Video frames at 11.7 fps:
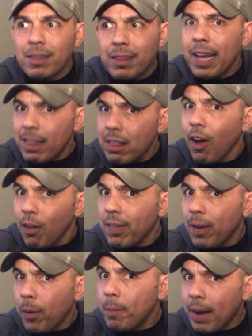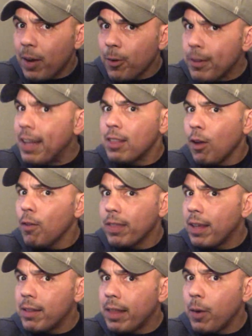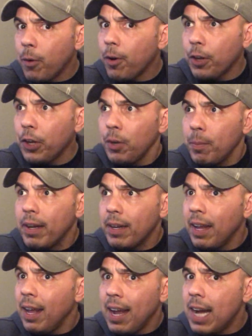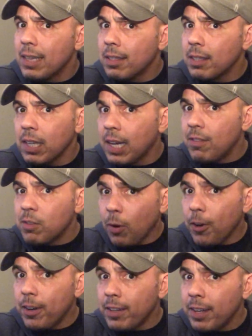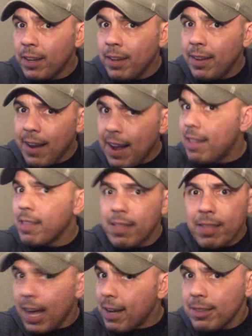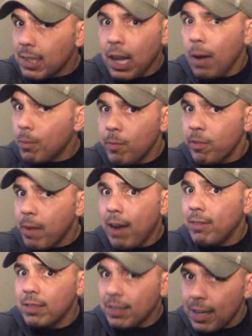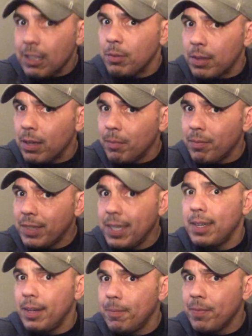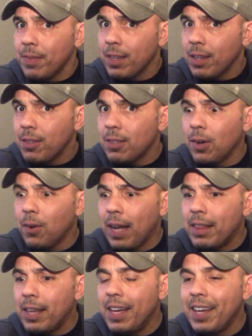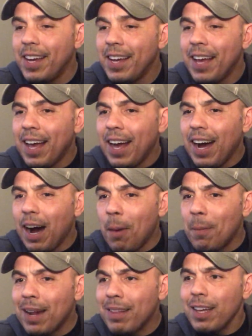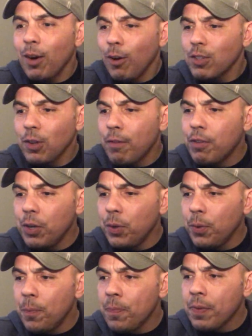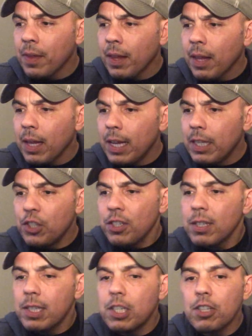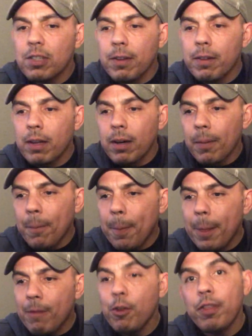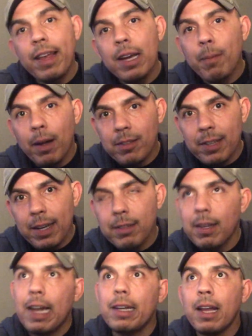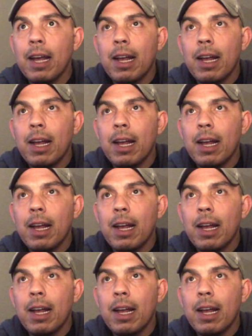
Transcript: they thought they were better. They thought that they were human and the slaves weren't. And that didn't stop them from having sex with them, did it? So I think, and I think also if you if you think about sex, and